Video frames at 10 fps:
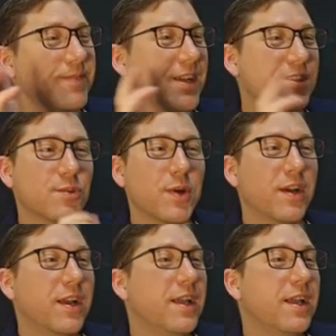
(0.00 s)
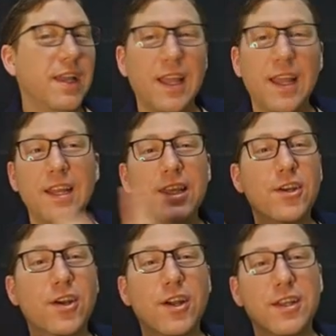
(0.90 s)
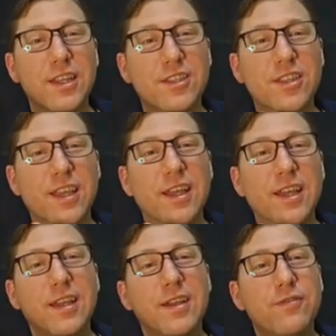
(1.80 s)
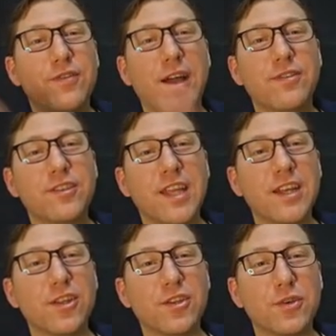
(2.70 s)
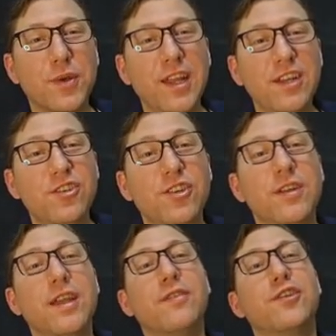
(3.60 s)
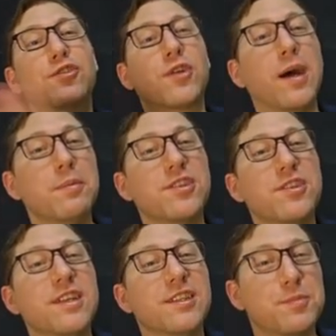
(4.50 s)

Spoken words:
I swear. Any card that's like $5 to $10 range, if it drops, it's